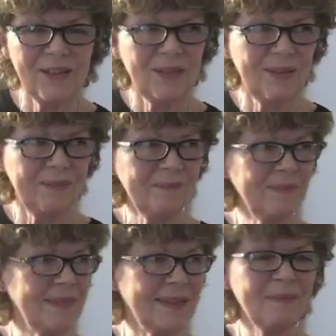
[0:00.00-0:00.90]
to.
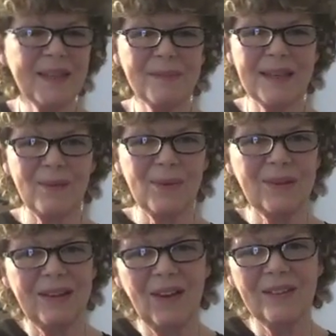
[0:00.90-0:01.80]
Sometimes I
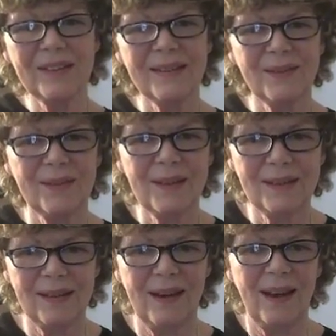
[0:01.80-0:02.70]
walk along the
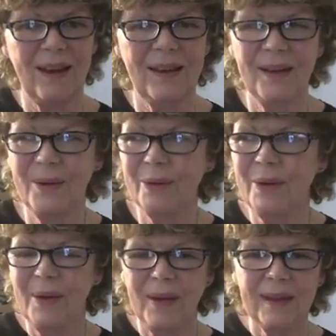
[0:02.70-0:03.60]
street and I hear
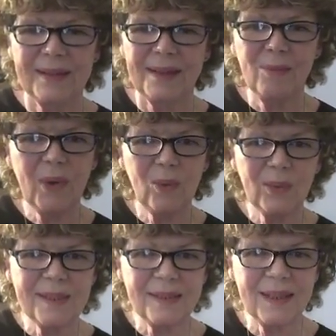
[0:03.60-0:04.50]
someone
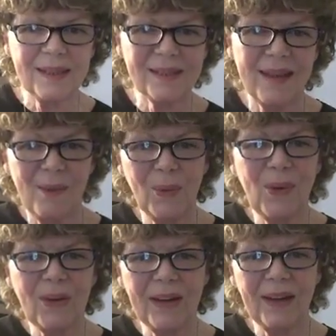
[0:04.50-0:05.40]
whistling as they're
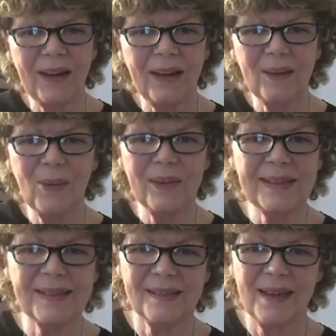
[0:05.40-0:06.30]
working, or they're
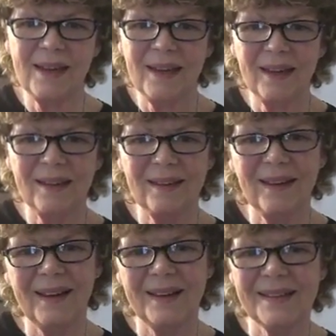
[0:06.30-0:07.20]
singing
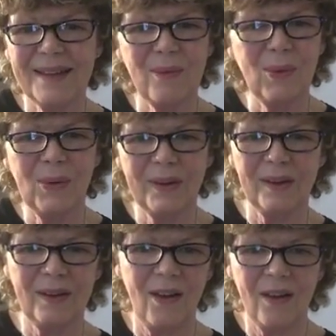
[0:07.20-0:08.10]
as they're walking
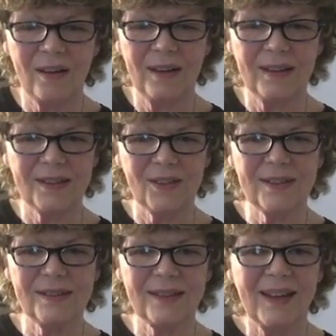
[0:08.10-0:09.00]
along, and it's just